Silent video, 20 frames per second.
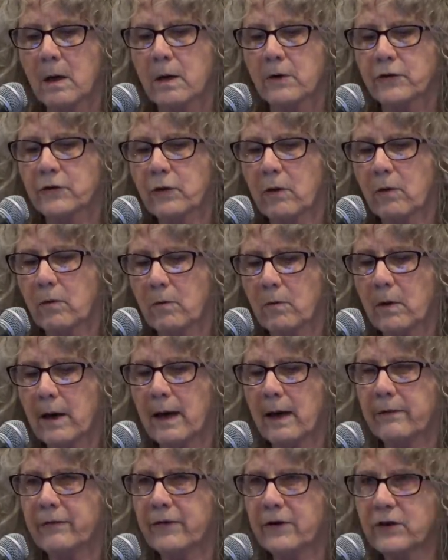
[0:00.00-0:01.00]
So
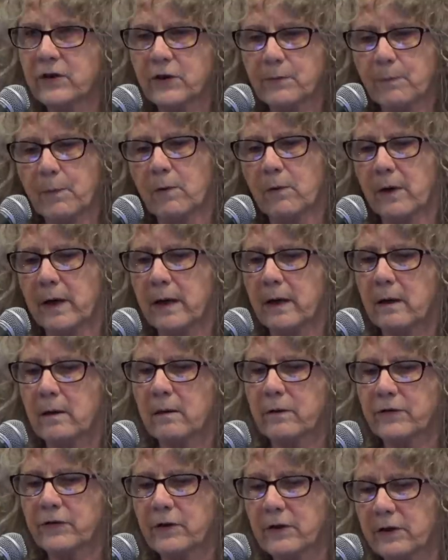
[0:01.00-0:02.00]
at this point,
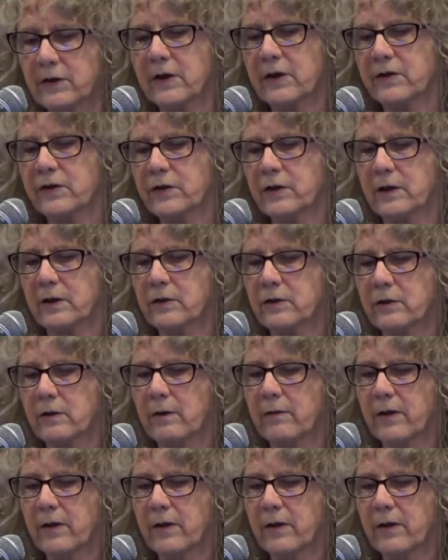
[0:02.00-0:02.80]
statistics,